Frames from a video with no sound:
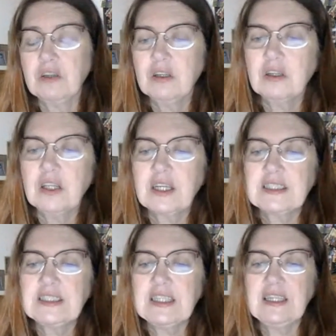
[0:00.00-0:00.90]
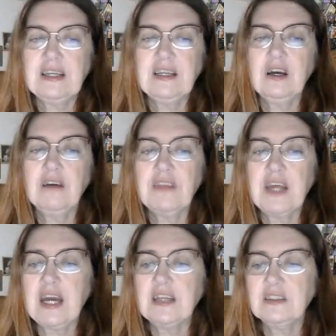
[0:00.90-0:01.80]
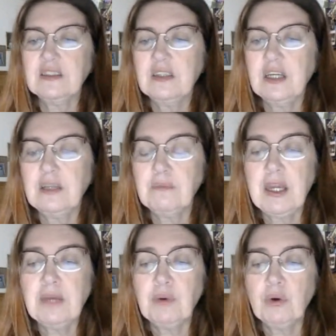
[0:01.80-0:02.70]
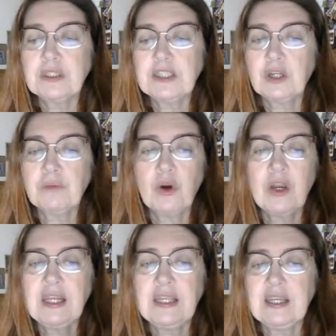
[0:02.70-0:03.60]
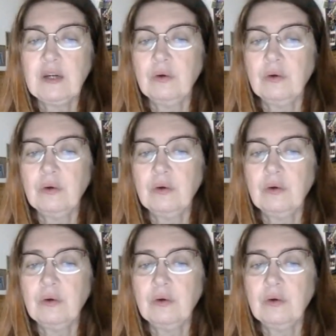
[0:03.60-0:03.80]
Like I said, they love that. And the maple and the sycamore, anything on the